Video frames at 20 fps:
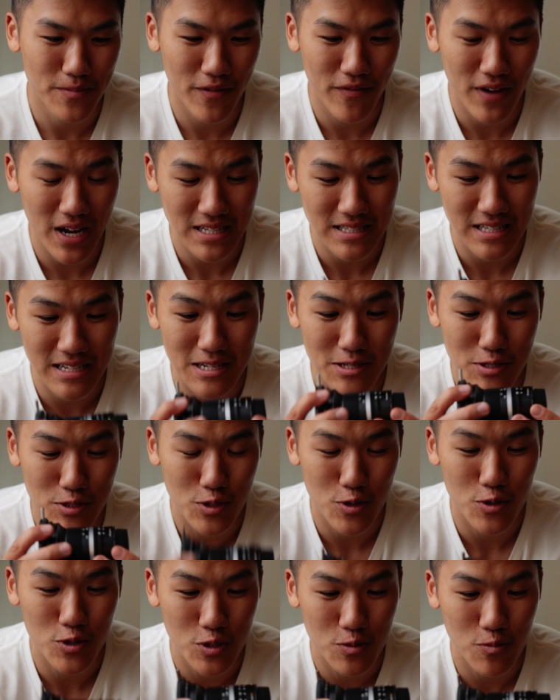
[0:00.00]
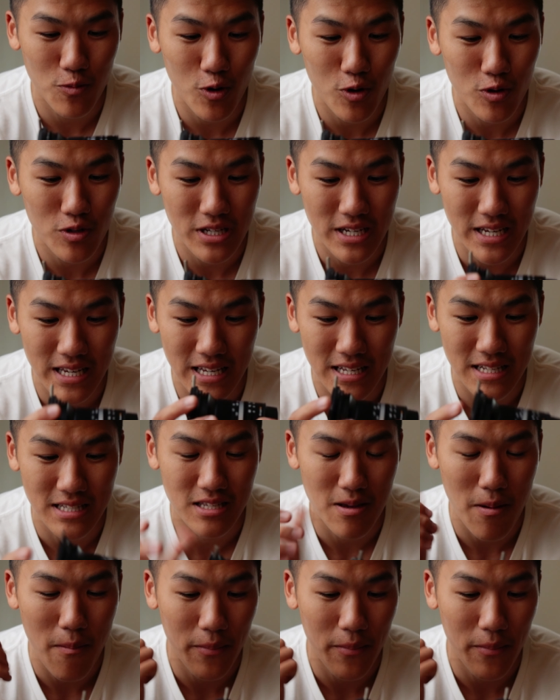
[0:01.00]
The fact that it's so small, it's